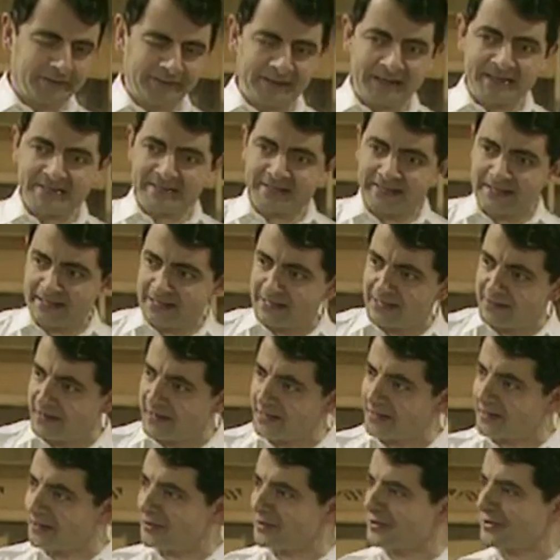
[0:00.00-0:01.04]
not this year,
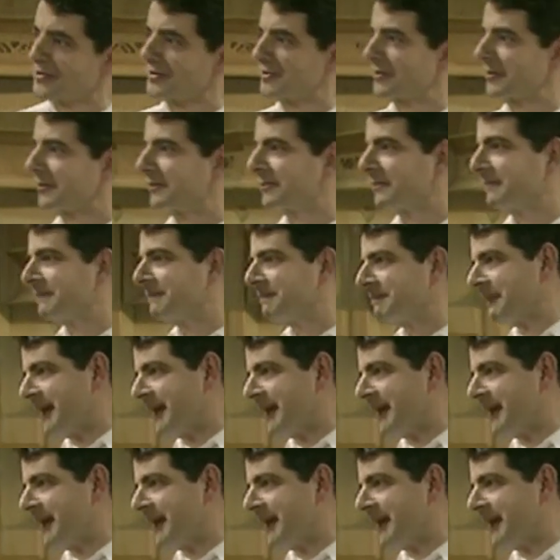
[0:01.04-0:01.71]
I can assure you.